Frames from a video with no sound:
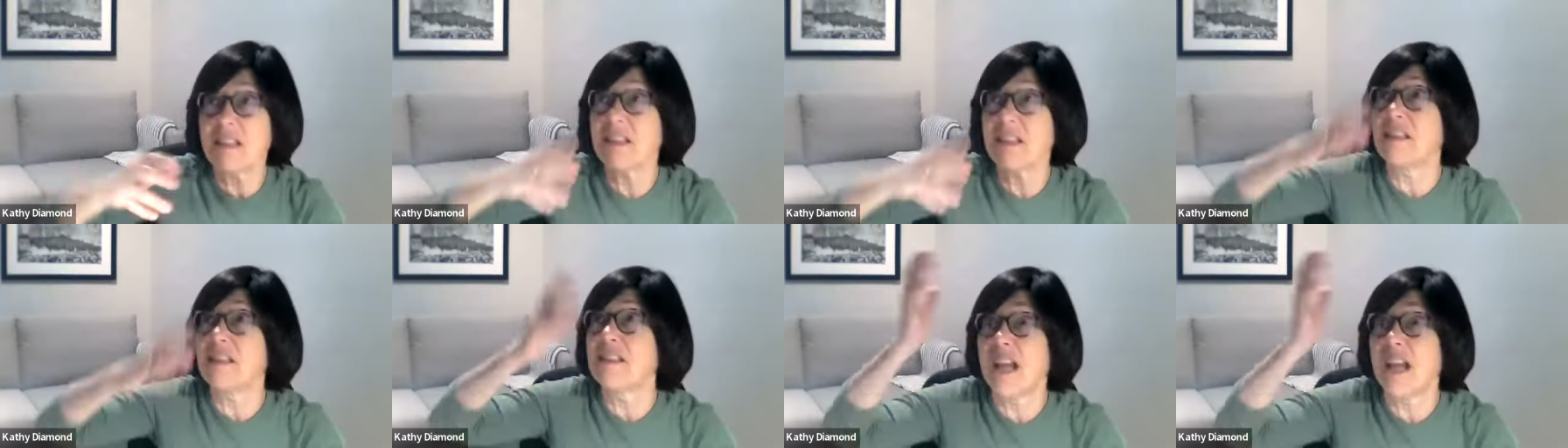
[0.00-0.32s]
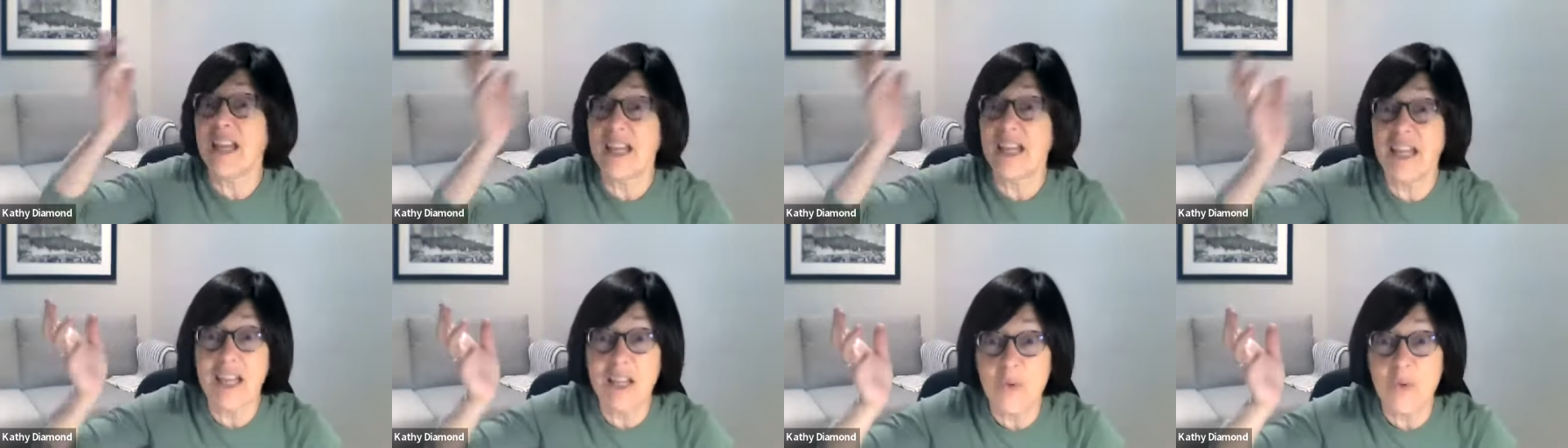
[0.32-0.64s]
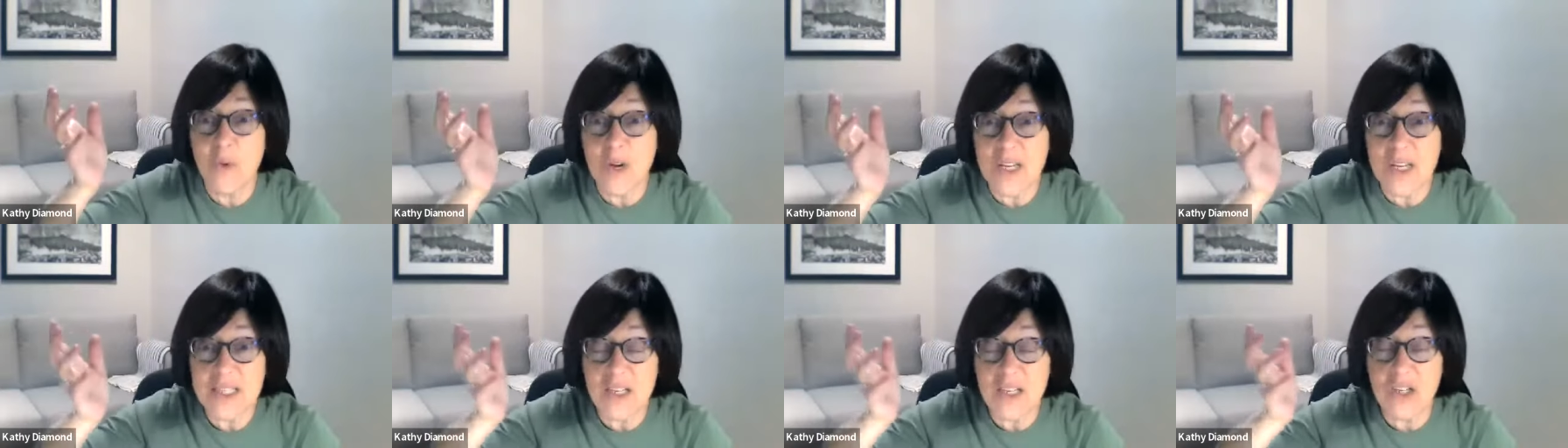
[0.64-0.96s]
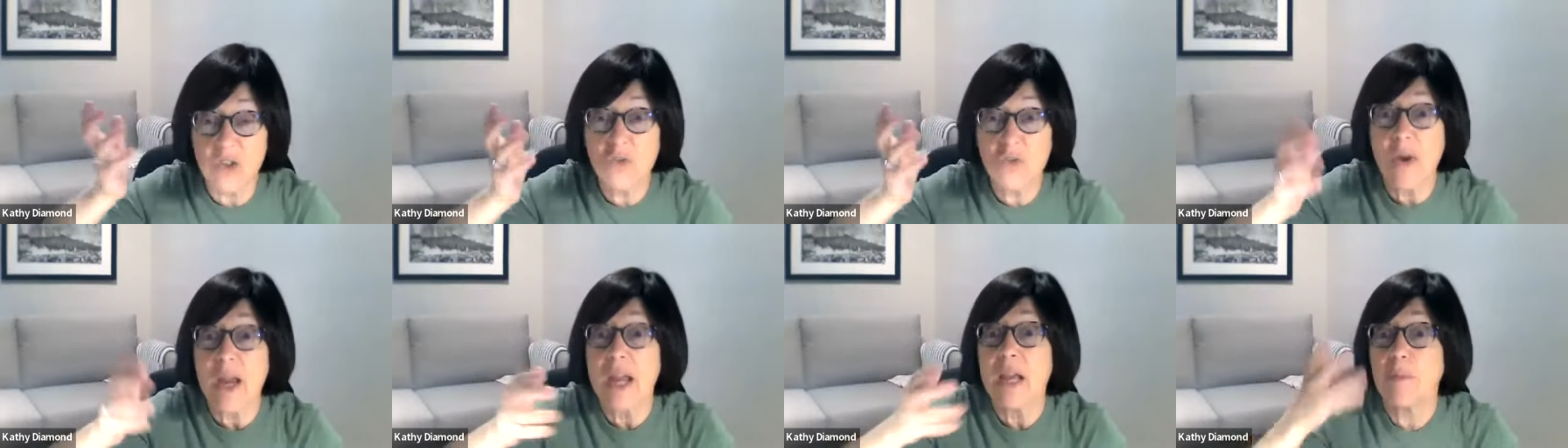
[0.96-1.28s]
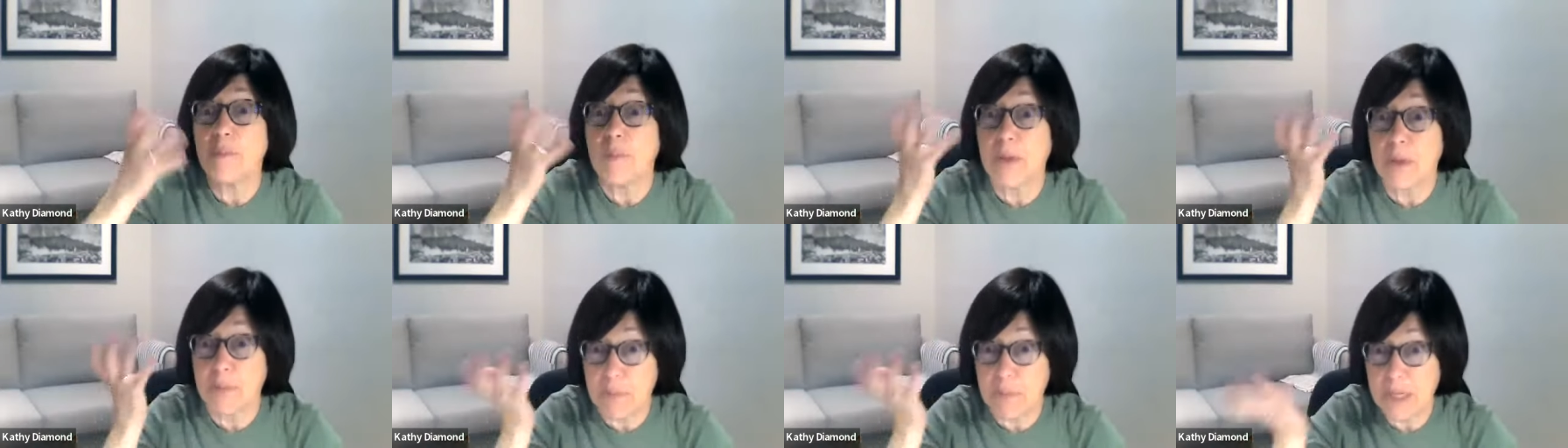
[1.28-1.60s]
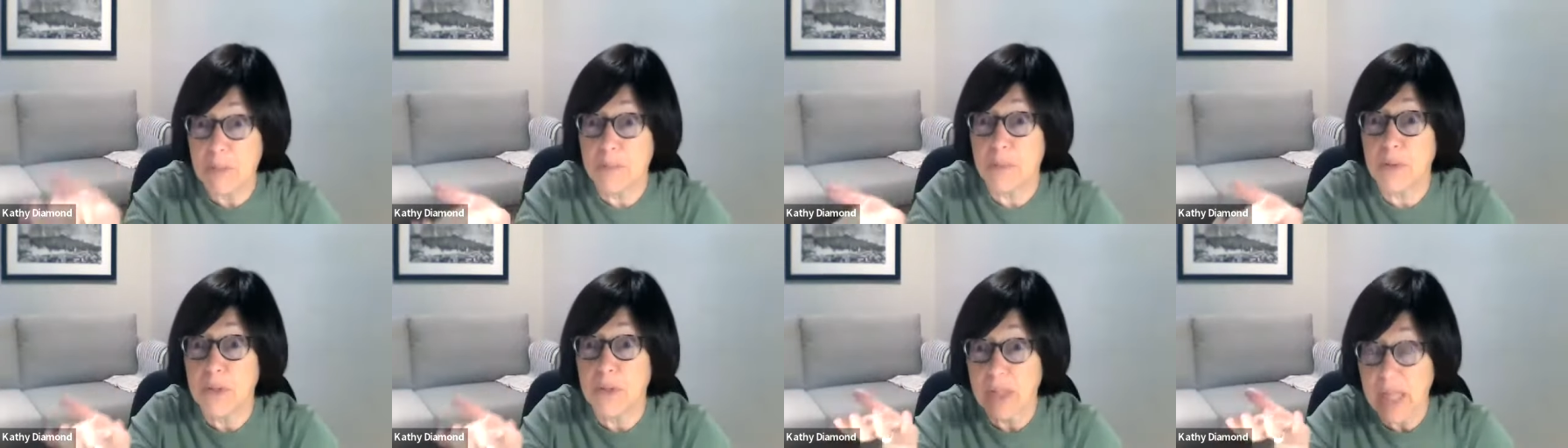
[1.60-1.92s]
the lighting wasn't great, but
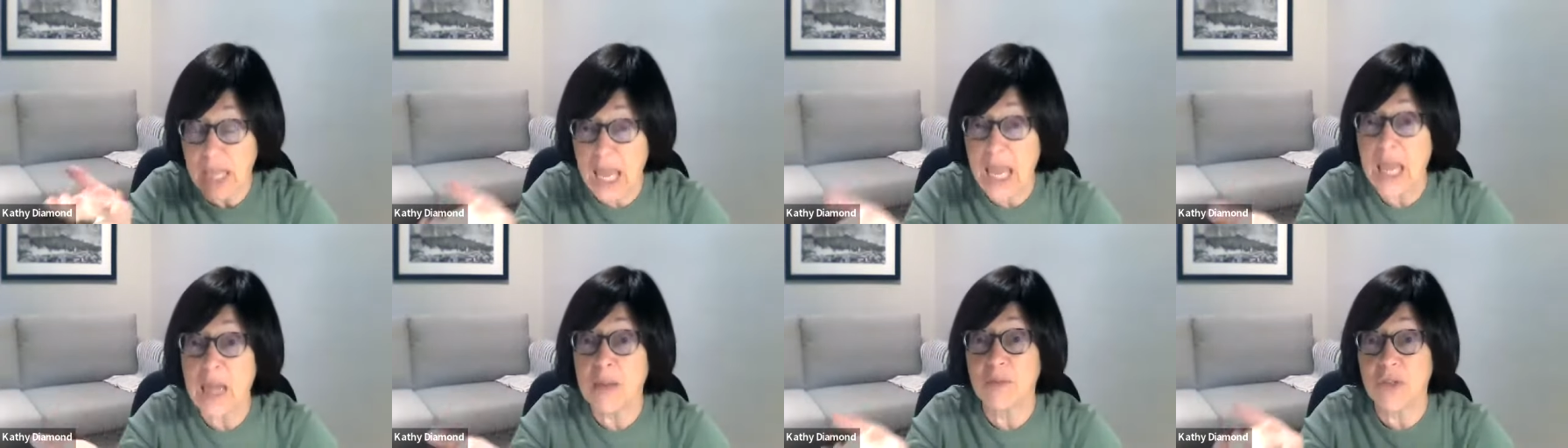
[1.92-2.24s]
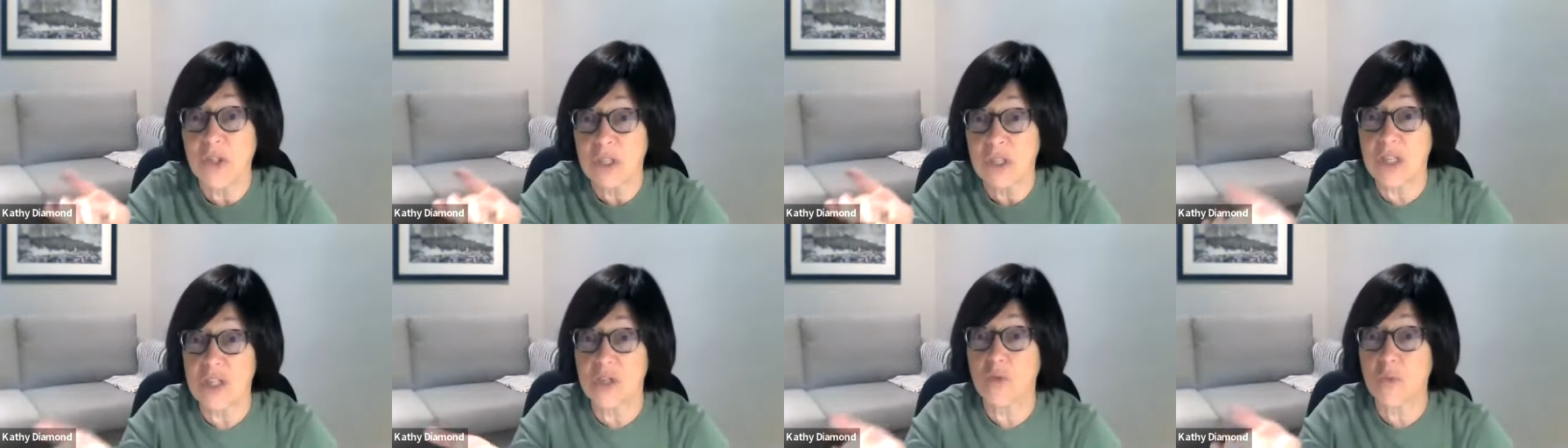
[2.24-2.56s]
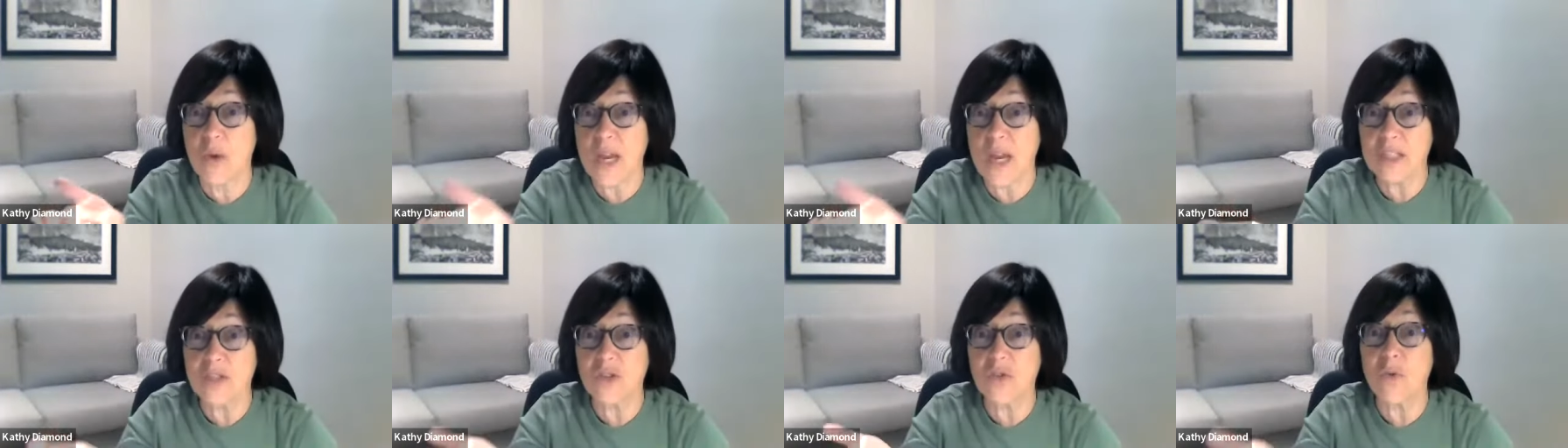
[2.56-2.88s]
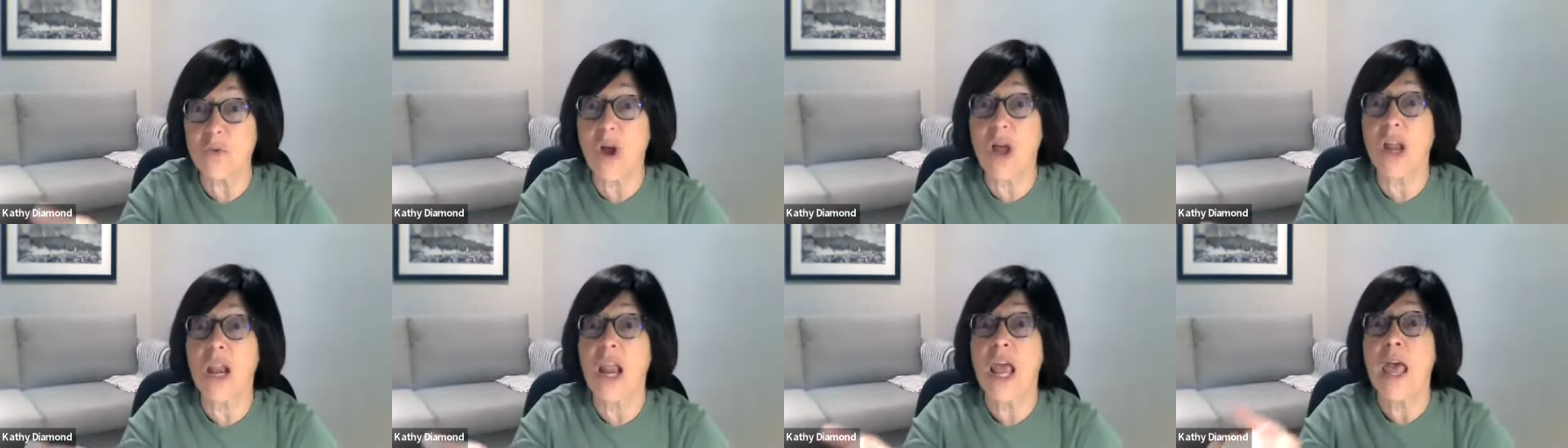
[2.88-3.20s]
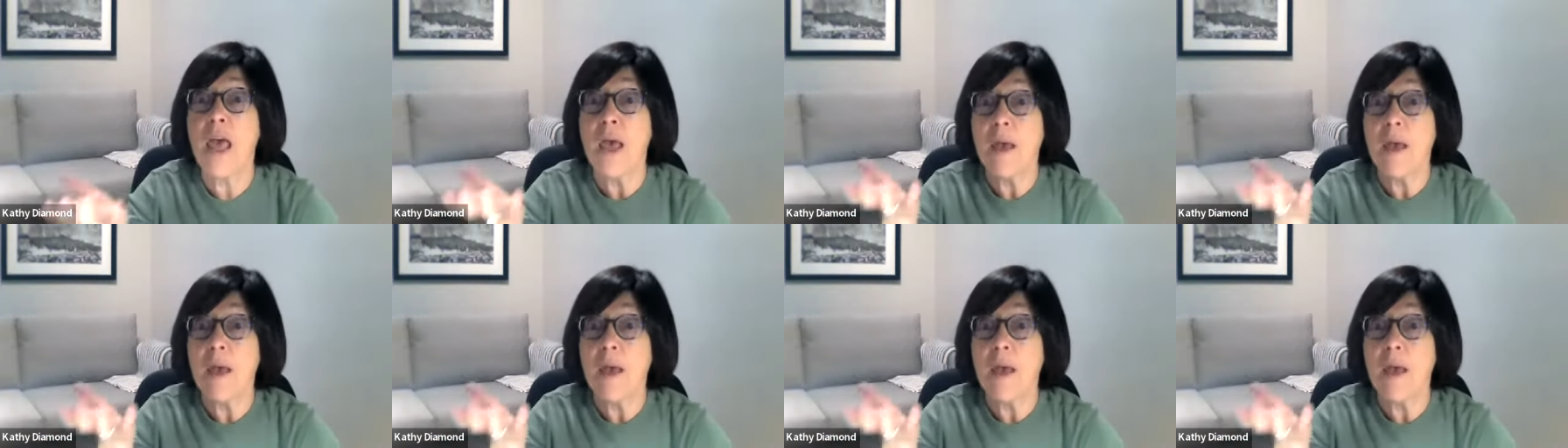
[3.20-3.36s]
people came to this restaurant